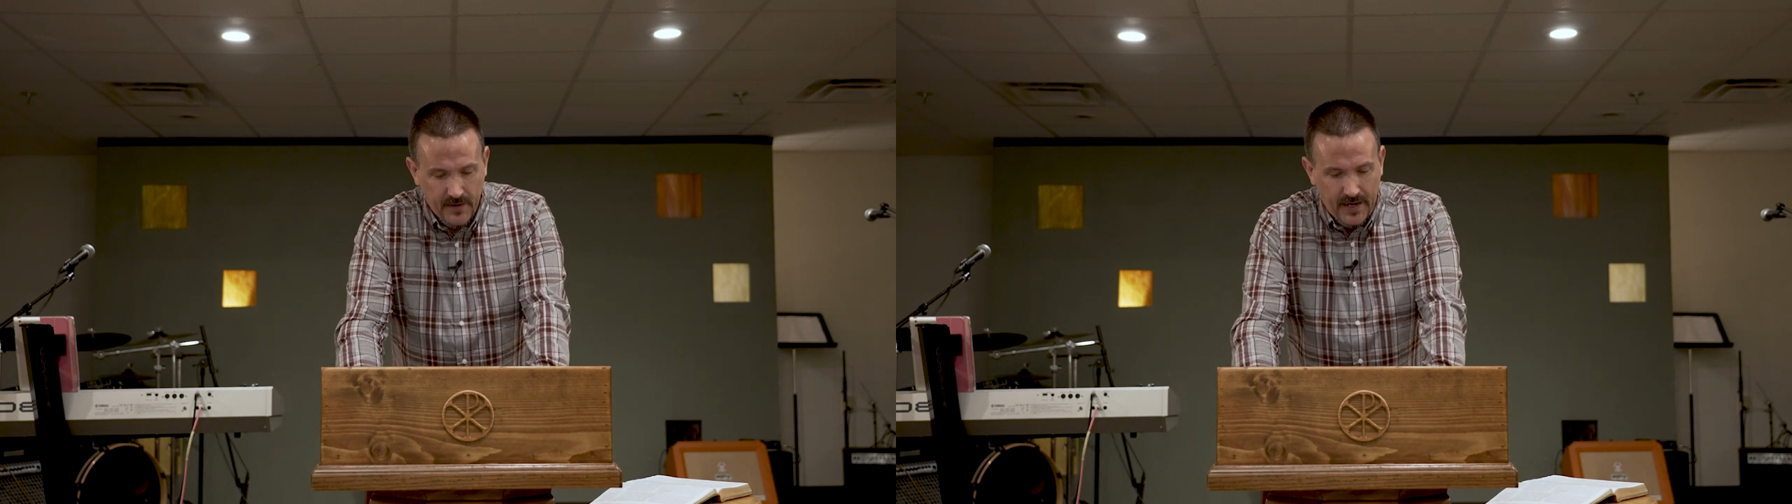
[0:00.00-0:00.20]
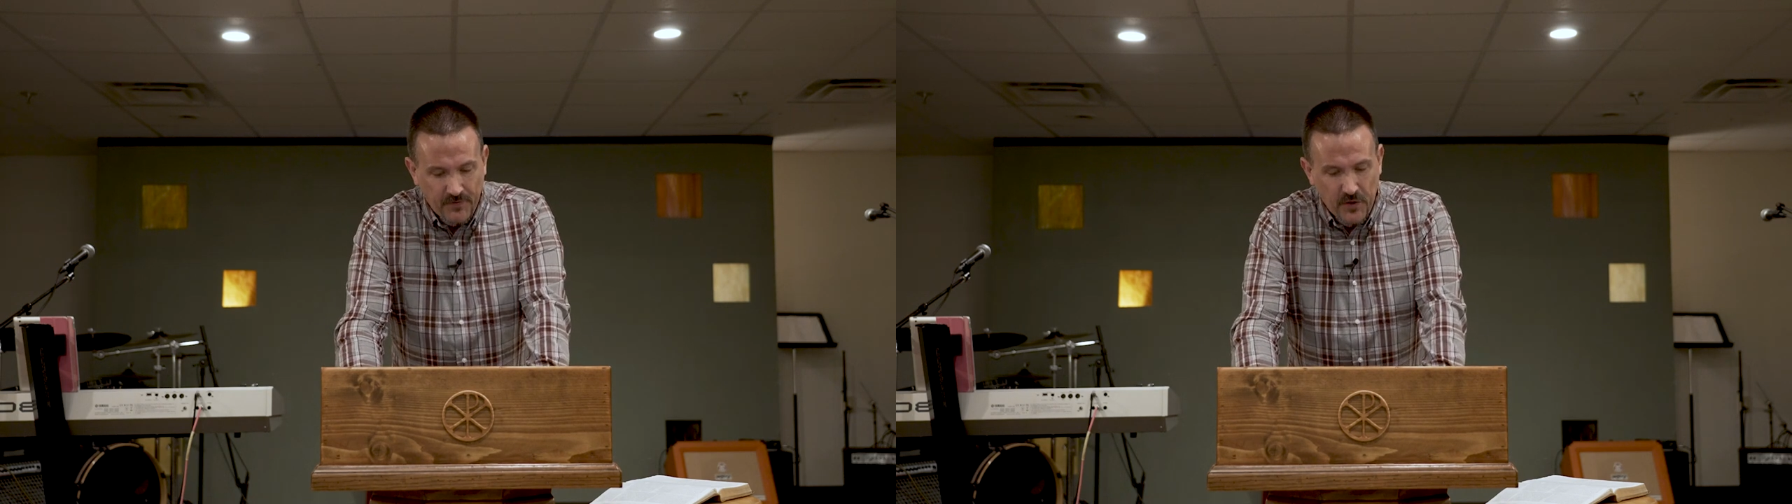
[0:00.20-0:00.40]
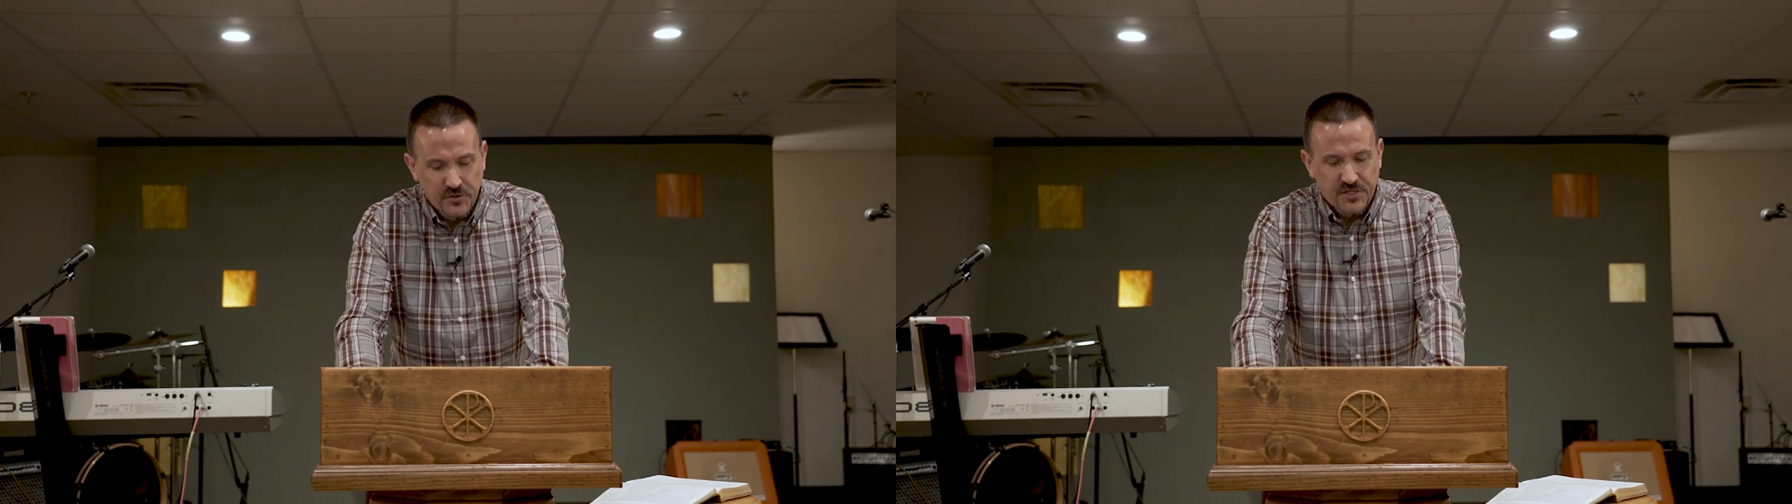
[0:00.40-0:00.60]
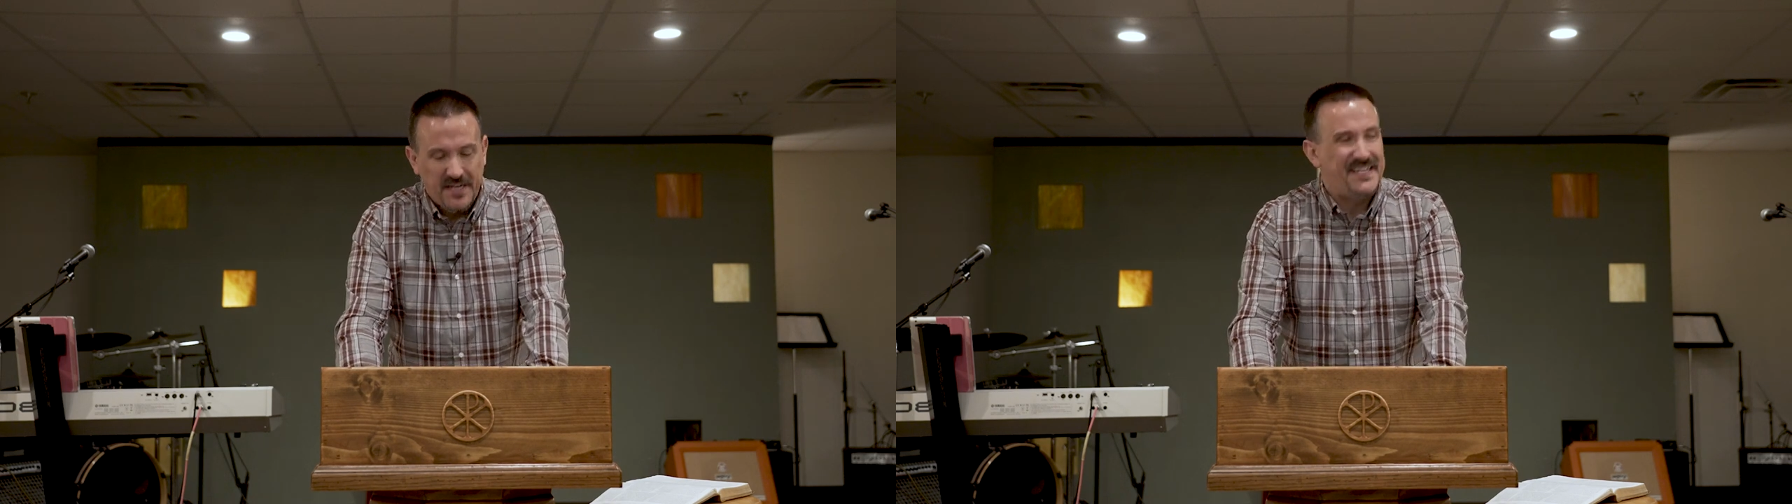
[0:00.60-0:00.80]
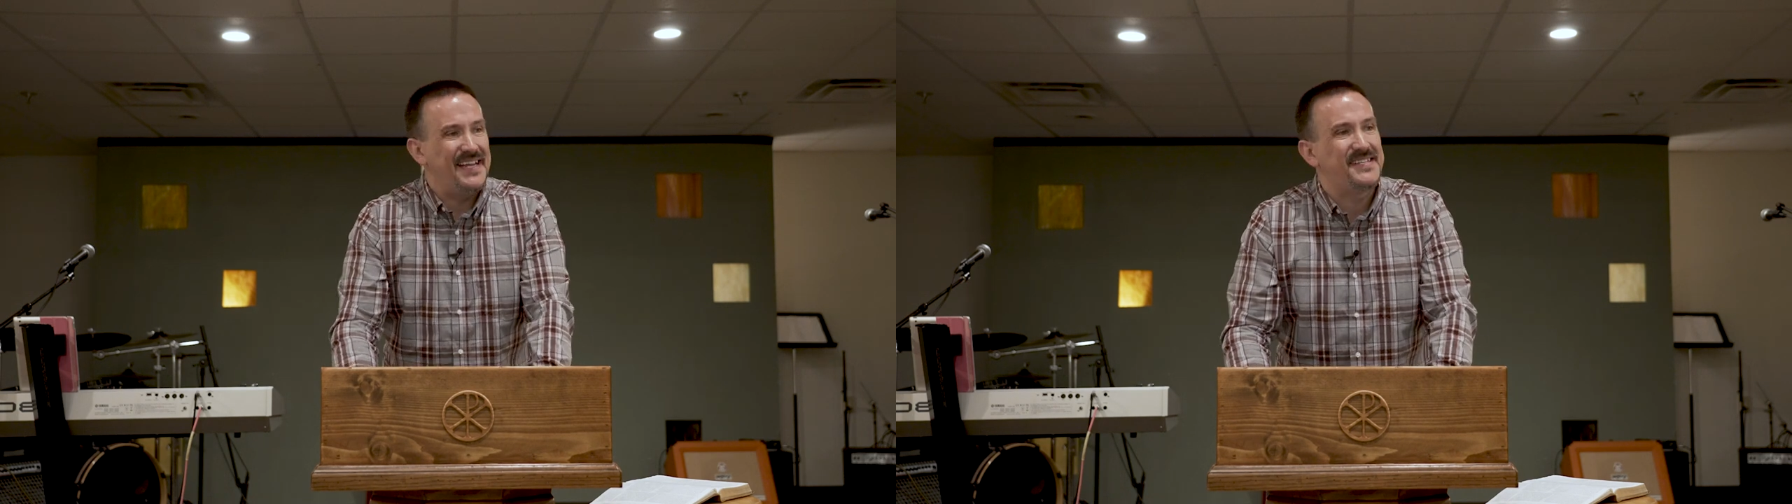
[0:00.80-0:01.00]
even though
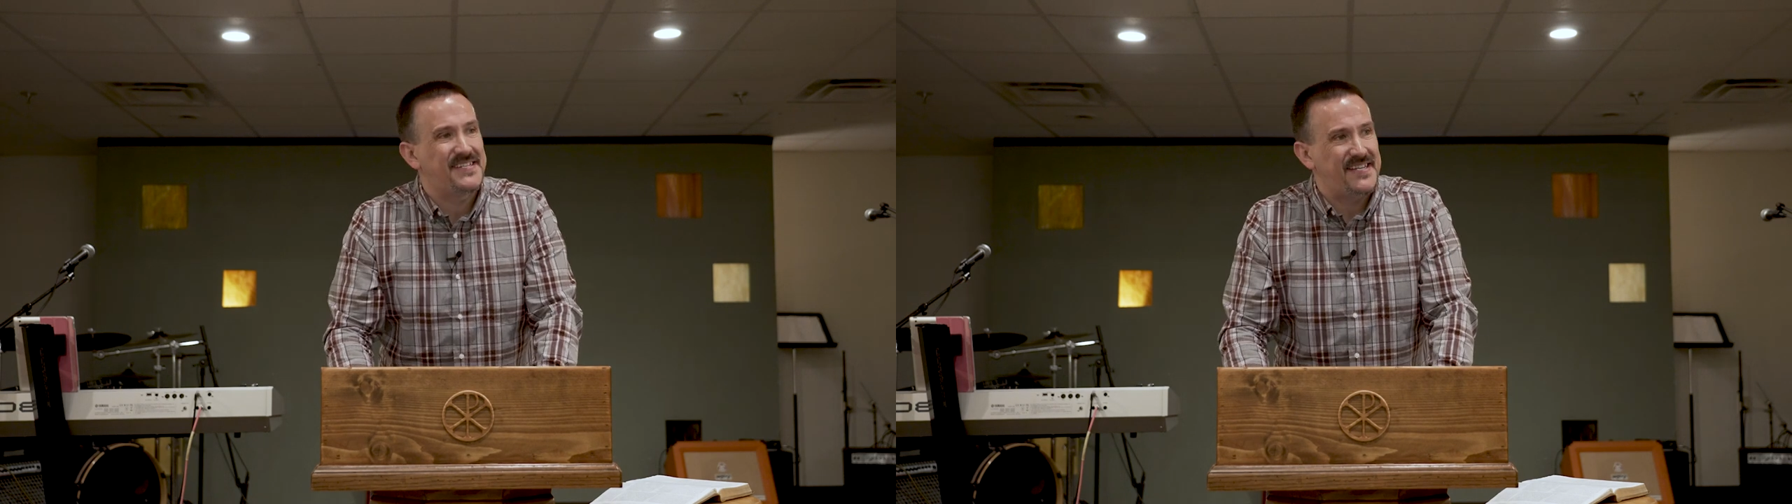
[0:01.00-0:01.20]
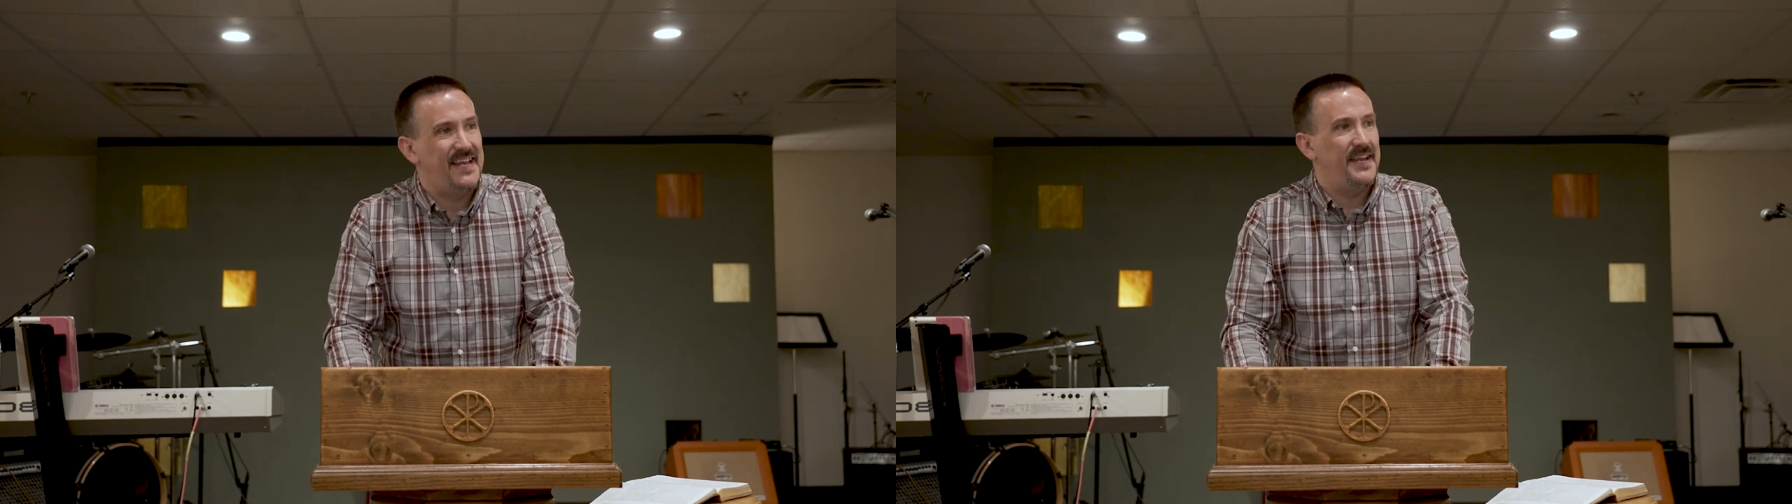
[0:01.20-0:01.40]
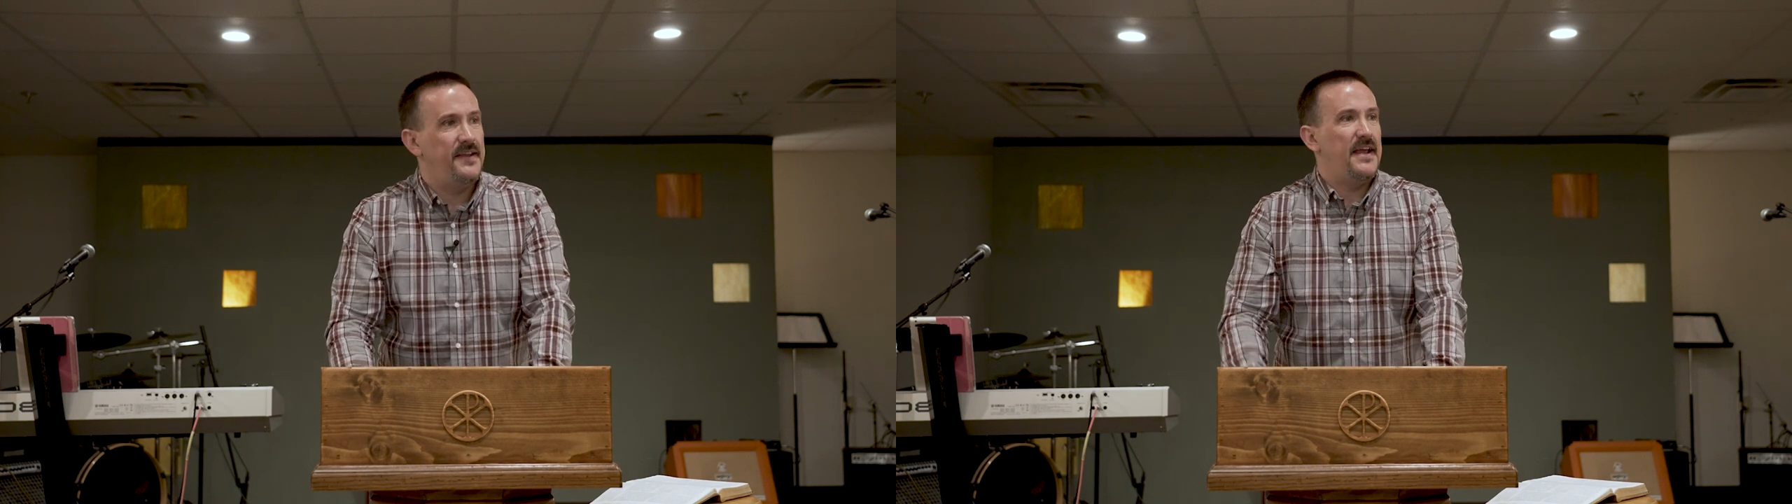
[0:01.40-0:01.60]
she did sin